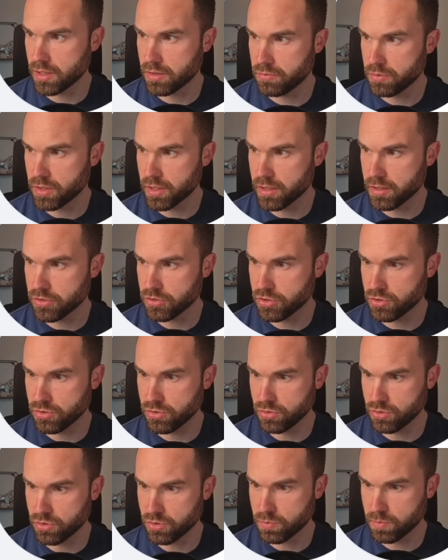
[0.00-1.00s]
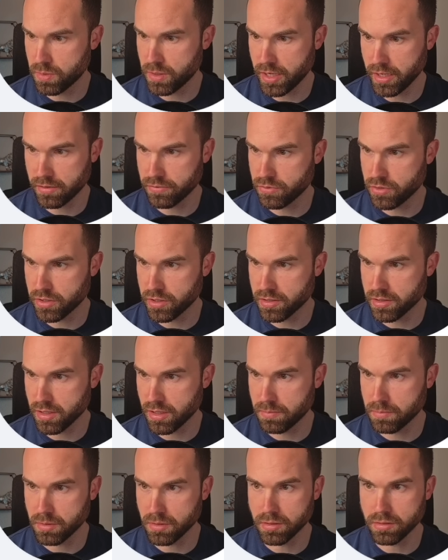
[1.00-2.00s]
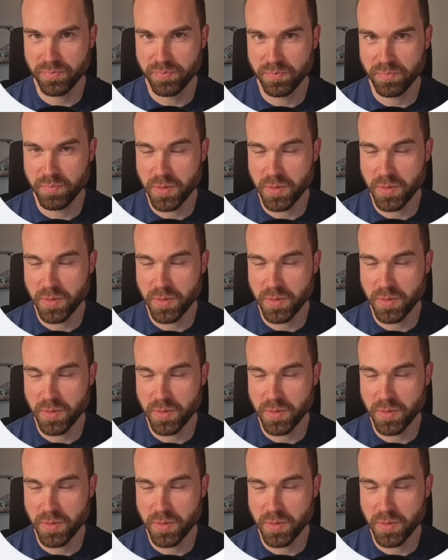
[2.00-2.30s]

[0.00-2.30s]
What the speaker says: we can choose black, for example,